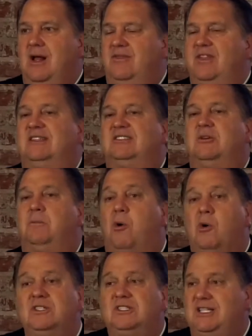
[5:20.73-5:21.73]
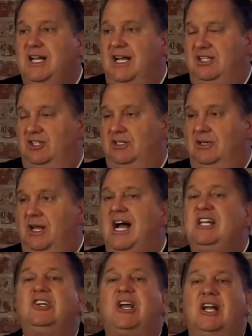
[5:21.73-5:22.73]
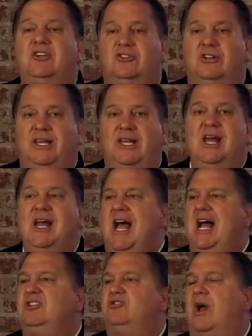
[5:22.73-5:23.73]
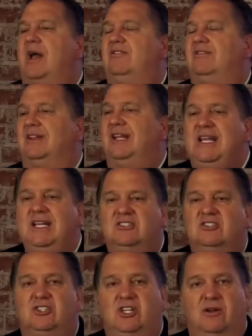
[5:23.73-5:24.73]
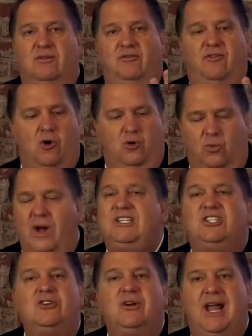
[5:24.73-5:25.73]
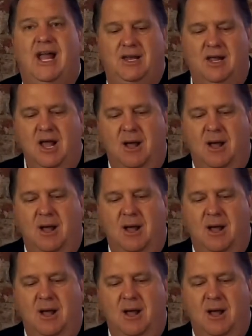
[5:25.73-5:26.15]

that supports the agent educationally and drives leads to your phone, right to your hand.